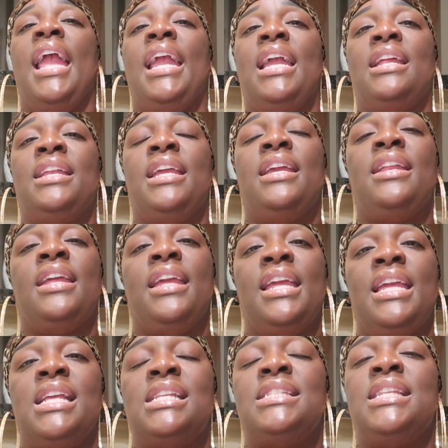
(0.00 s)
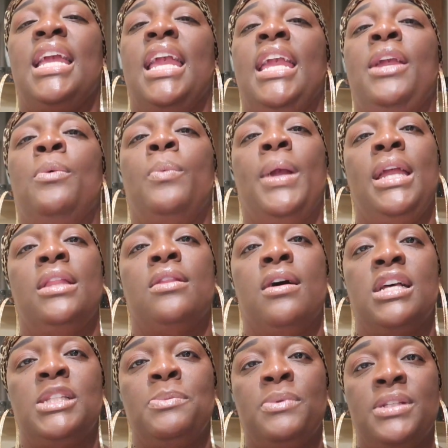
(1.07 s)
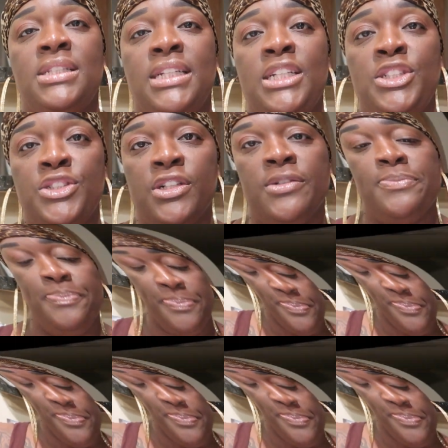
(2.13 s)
and it is a weight loss procedure.